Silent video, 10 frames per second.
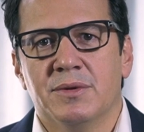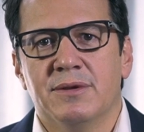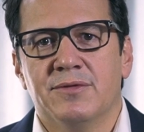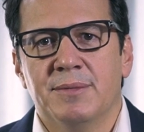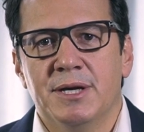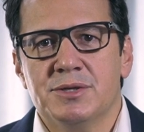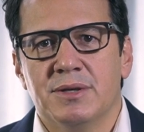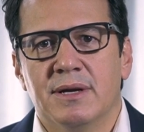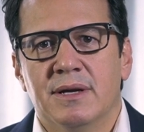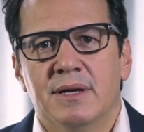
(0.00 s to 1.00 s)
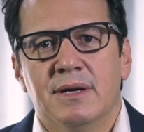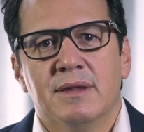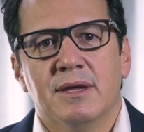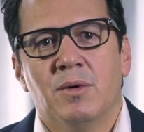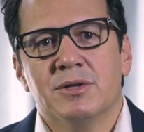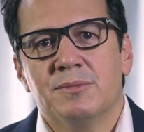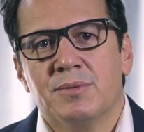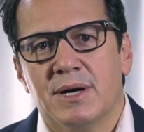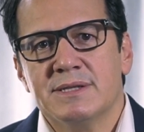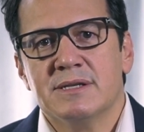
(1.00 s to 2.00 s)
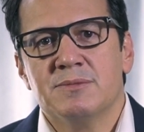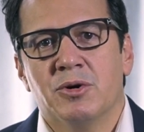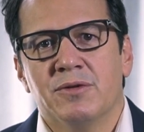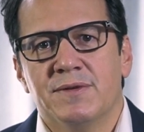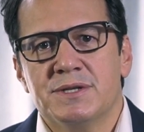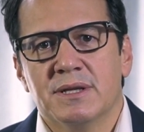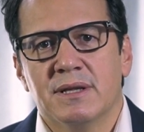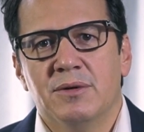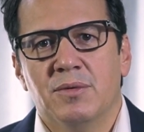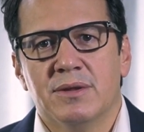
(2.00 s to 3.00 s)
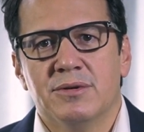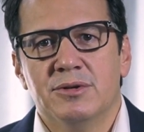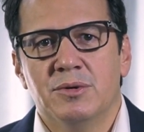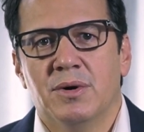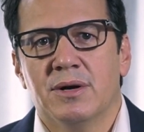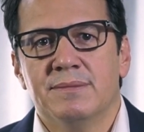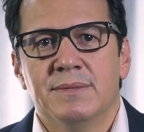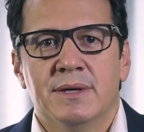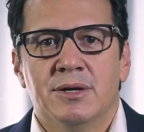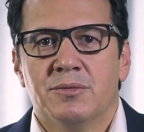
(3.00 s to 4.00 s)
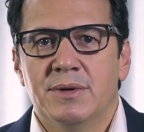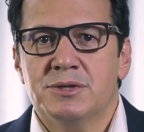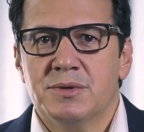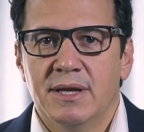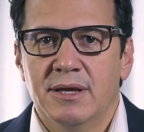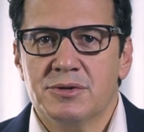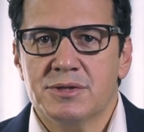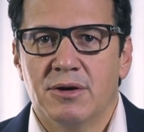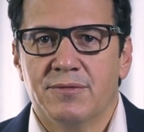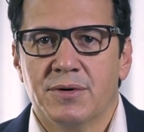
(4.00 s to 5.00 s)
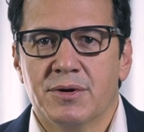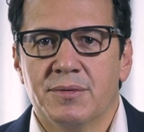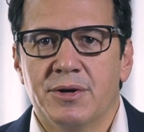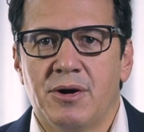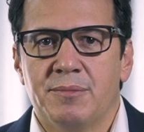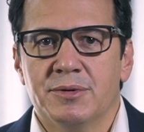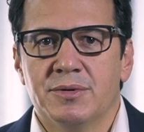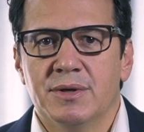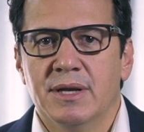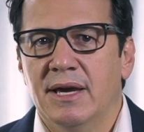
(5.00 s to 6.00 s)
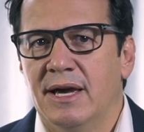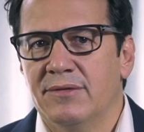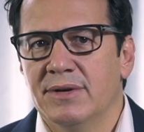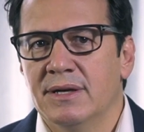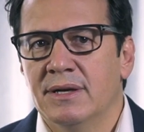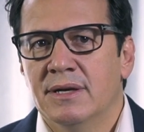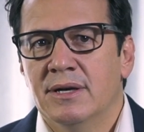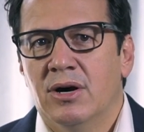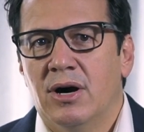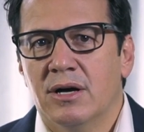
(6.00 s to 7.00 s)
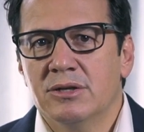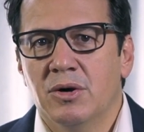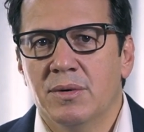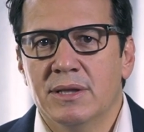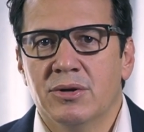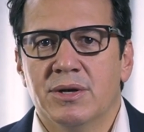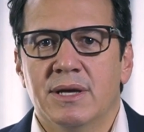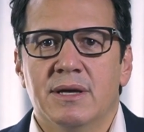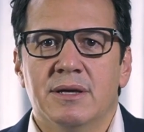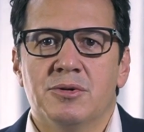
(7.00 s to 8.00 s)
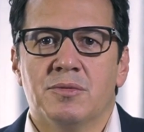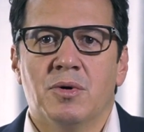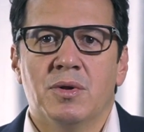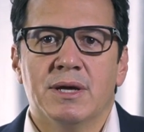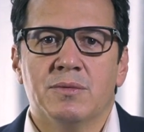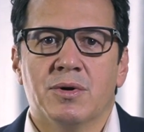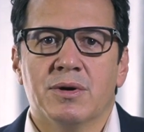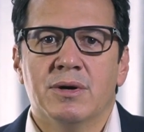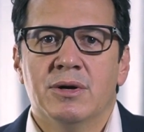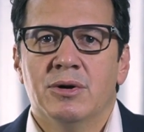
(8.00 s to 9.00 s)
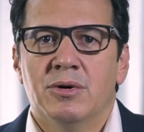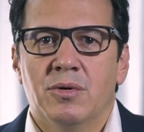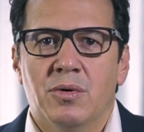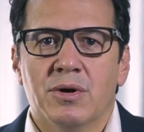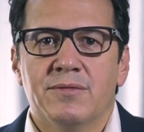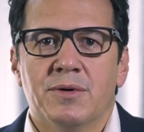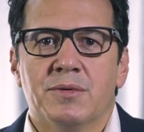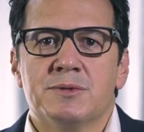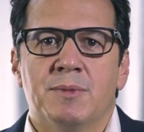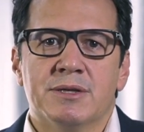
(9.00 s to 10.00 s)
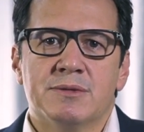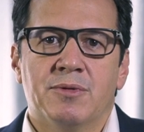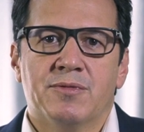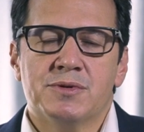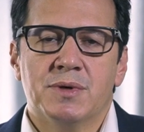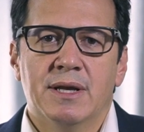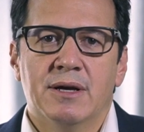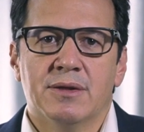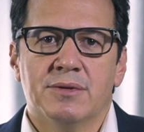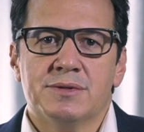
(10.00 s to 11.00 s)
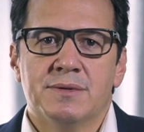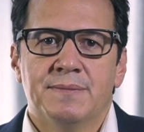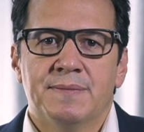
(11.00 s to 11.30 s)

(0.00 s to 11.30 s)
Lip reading: with information they want to process more efficiently, whether you are retraining yourself for a career opportunity, having ongoing learning in your role at work, or if you're responsible for training others.